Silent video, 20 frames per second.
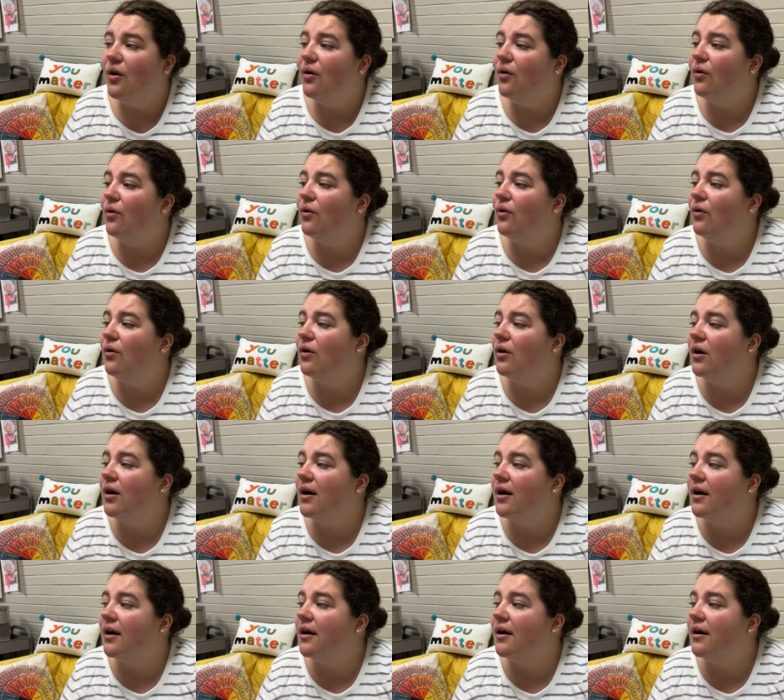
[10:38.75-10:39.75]

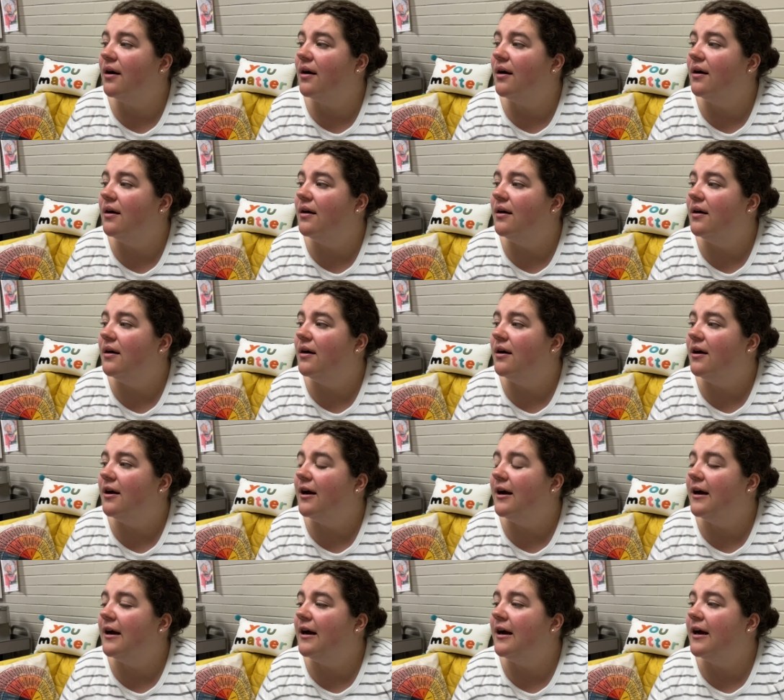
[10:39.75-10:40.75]
Or,
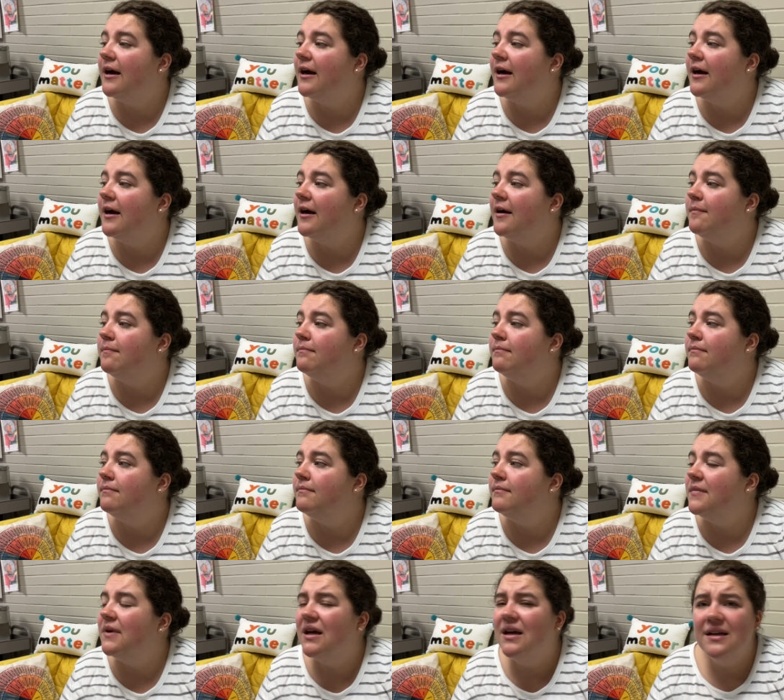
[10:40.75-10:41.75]

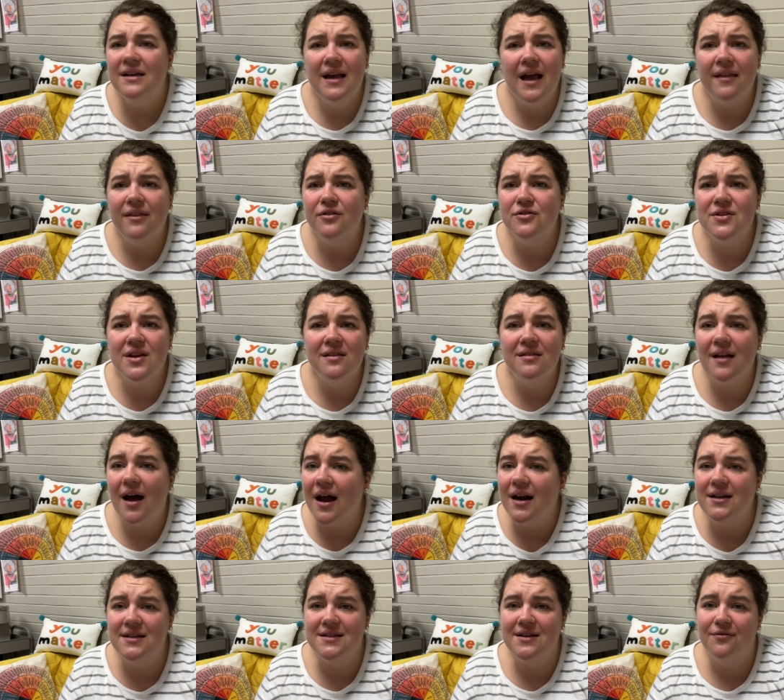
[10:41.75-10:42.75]
yeah, there's a
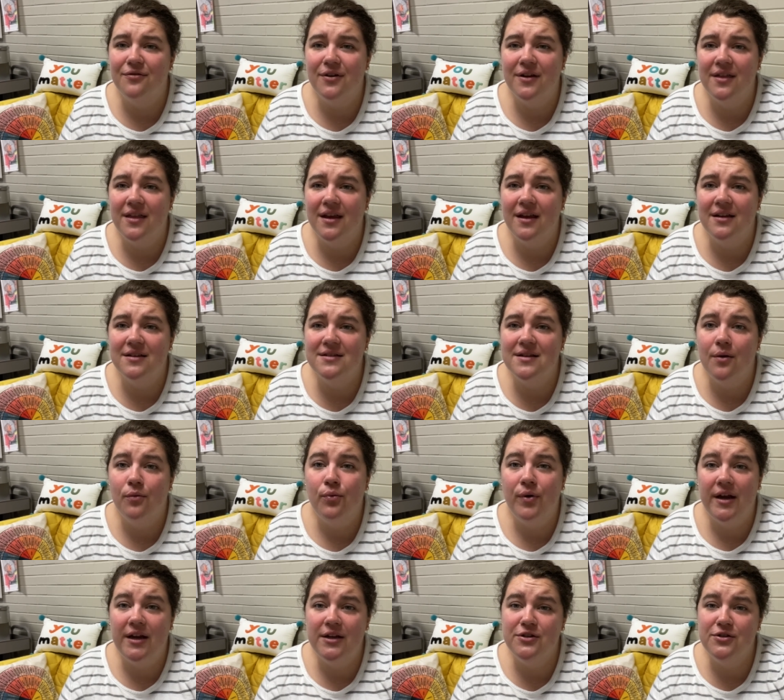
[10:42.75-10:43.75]
lot of different things that
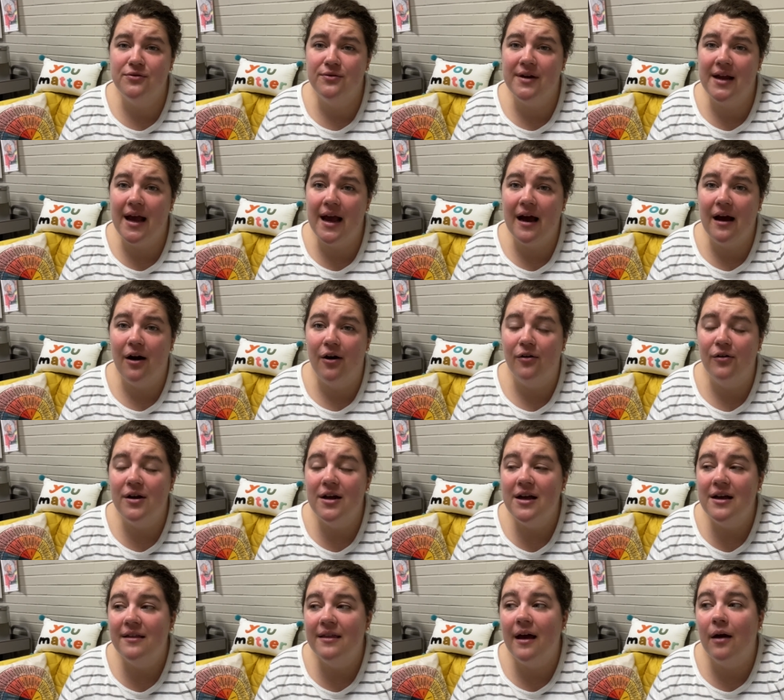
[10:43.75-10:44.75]
we do now
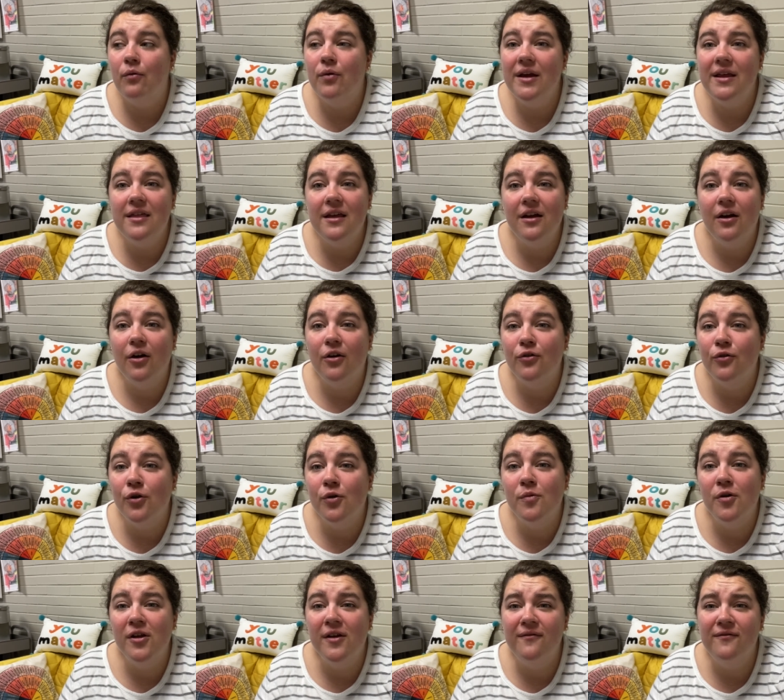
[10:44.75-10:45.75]
that we think are
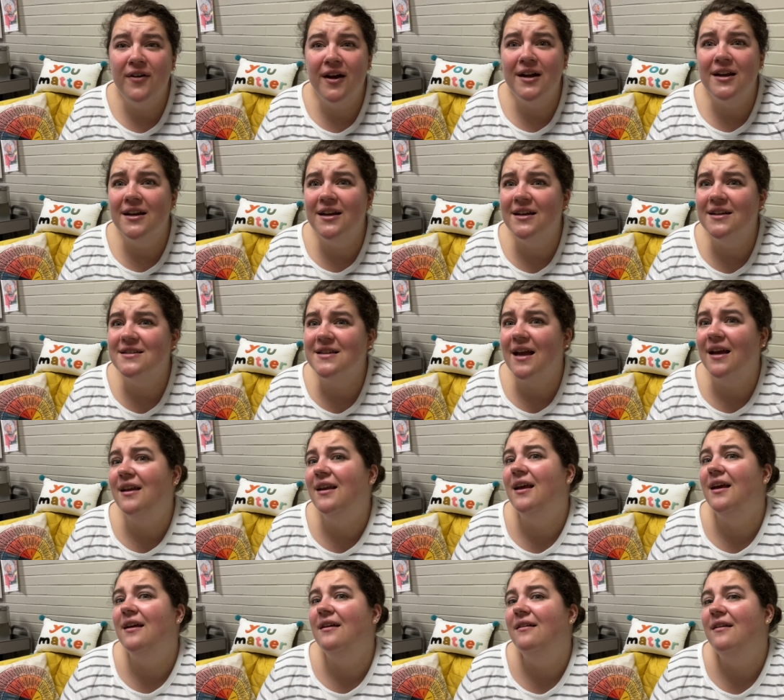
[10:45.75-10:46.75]
normal and fun and
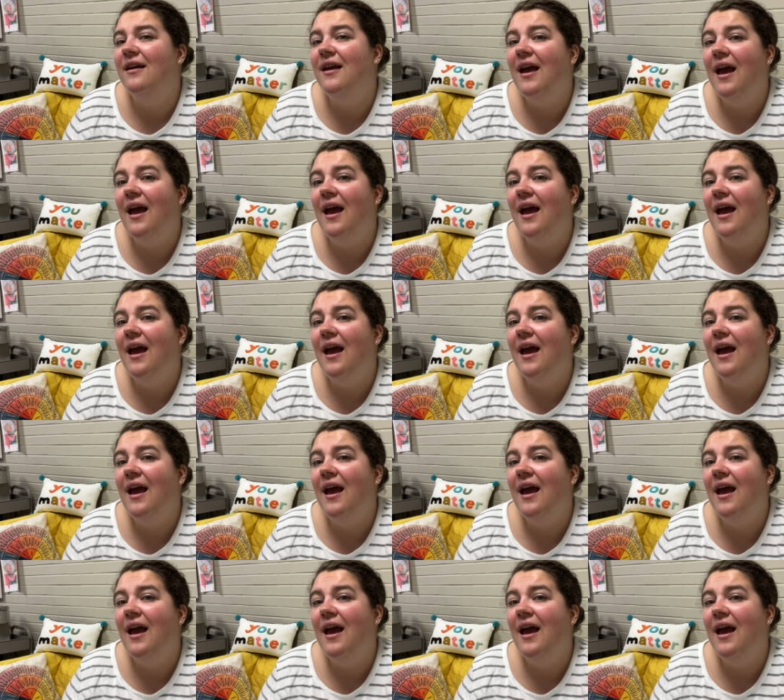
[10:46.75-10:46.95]
exciting.